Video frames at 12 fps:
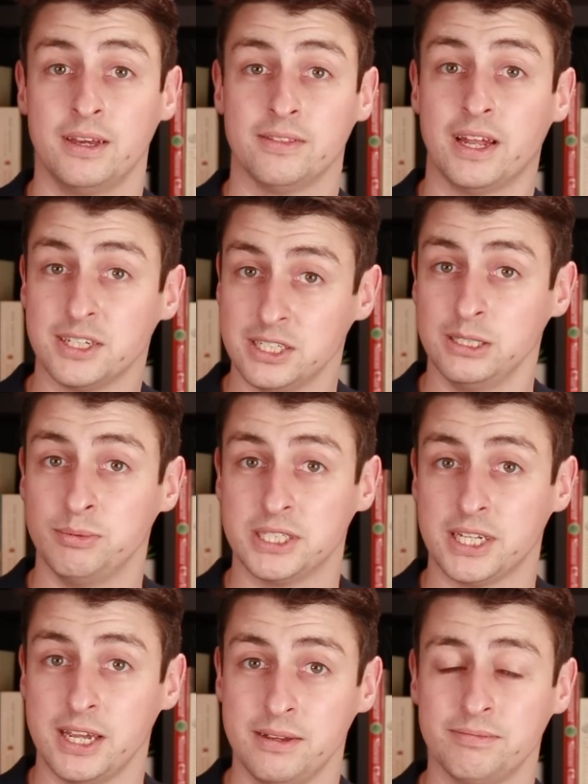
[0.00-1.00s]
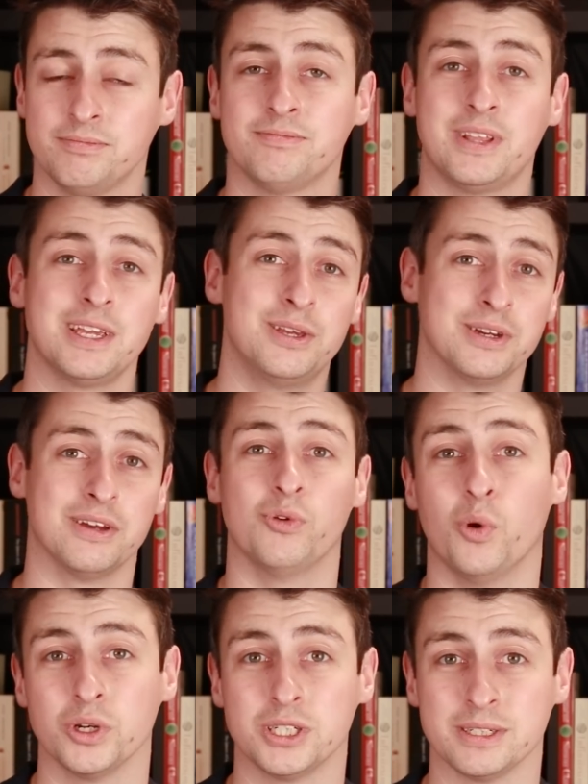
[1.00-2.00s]
That just leaves me to say thank you again
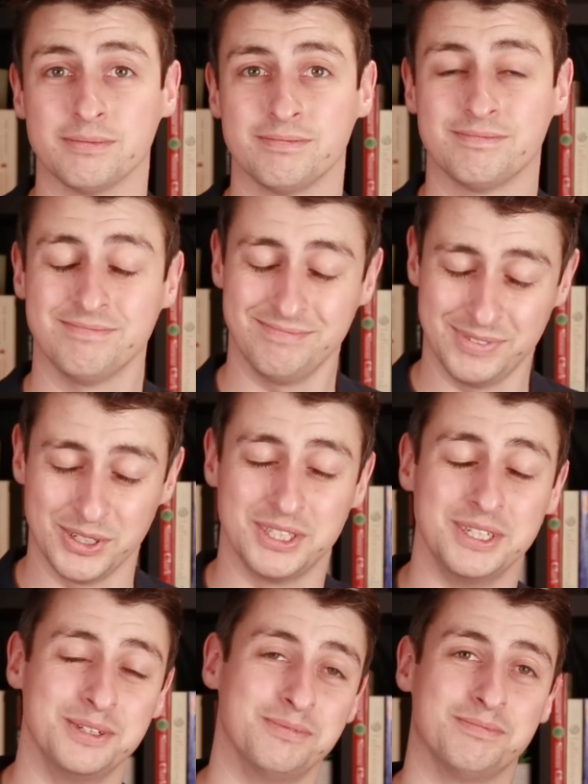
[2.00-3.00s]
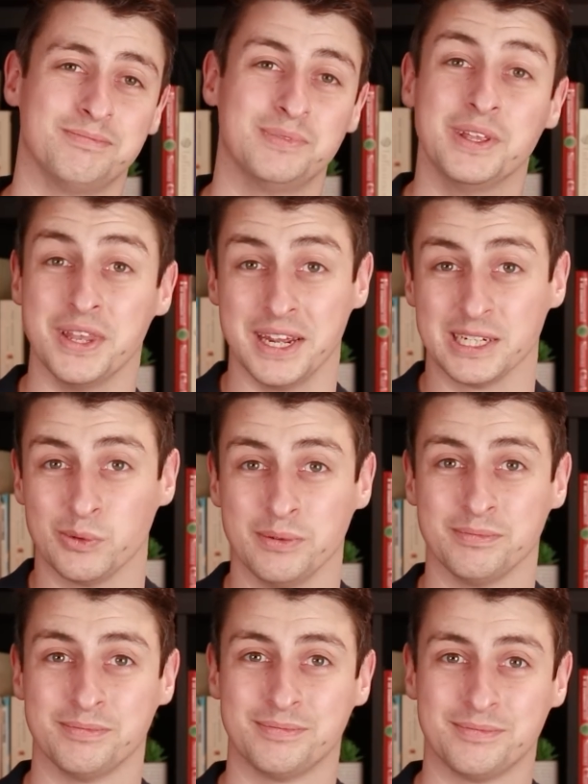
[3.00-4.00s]
for watching, and I'll see you in the next
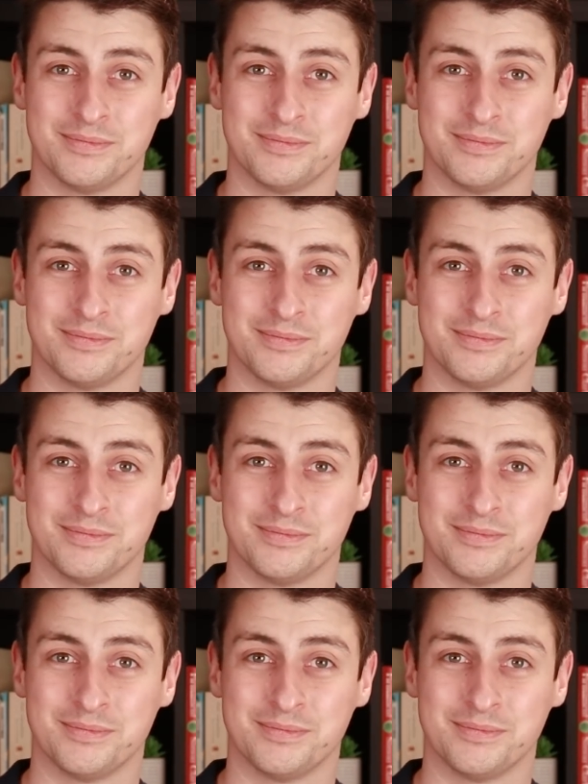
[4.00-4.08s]
one.